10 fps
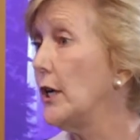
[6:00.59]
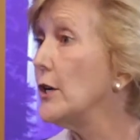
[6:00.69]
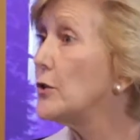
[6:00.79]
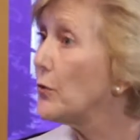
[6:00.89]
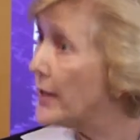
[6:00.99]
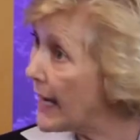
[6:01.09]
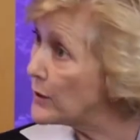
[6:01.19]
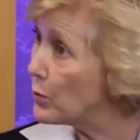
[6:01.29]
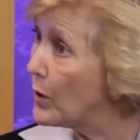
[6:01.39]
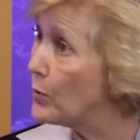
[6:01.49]
So
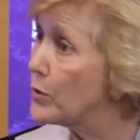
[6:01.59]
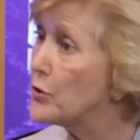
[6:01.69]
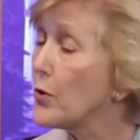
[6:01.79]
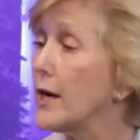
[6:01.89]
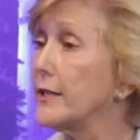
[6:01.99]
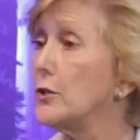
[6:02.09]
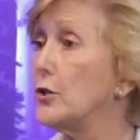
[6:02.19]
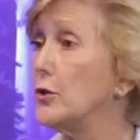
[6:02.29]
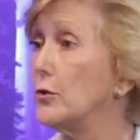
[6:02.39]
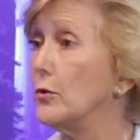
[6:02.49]
that's what we're trying to
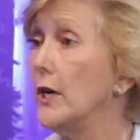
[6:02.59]
do.